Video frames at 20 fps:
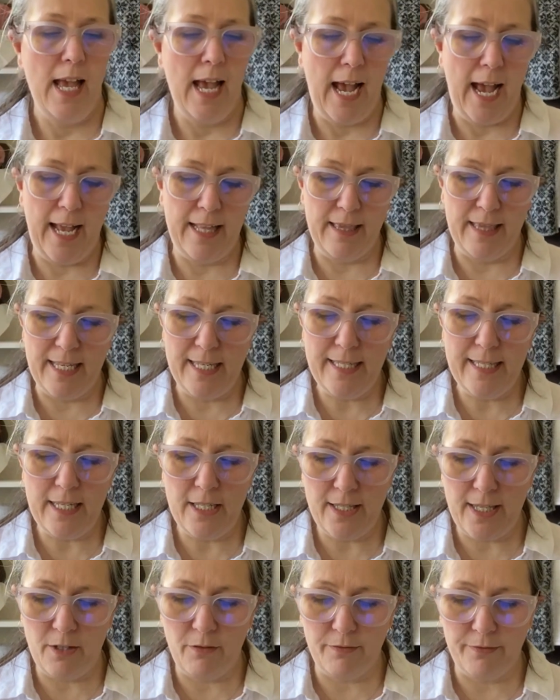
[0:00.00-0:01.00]
And this
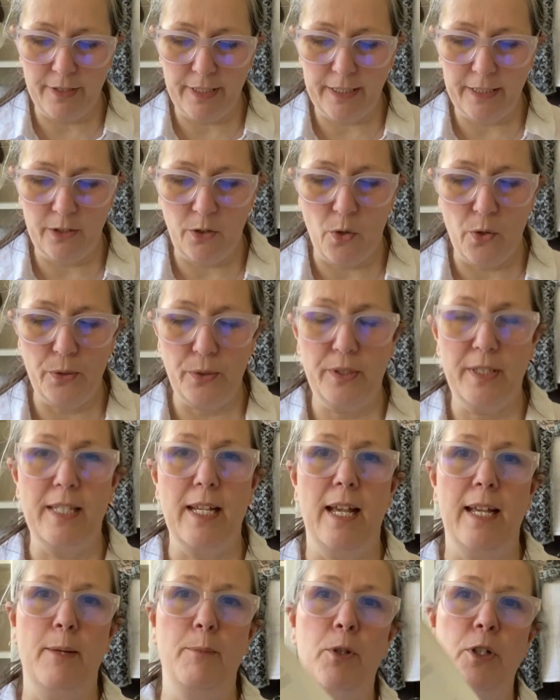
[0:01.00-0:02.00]
is a real old
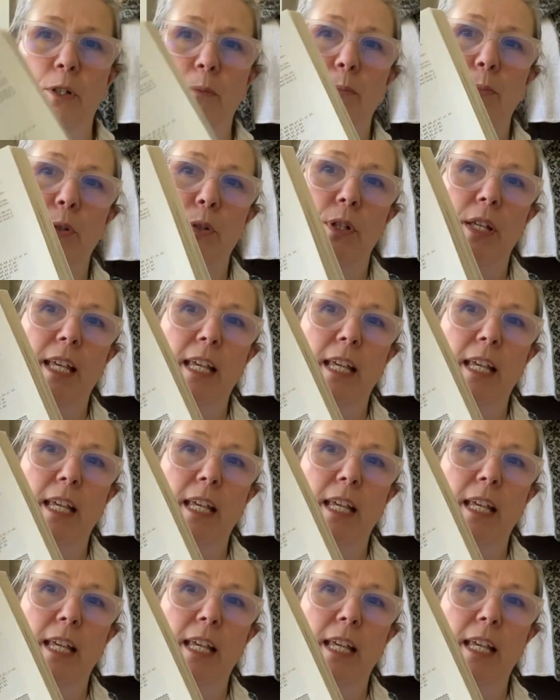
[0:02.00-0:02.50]
timer book.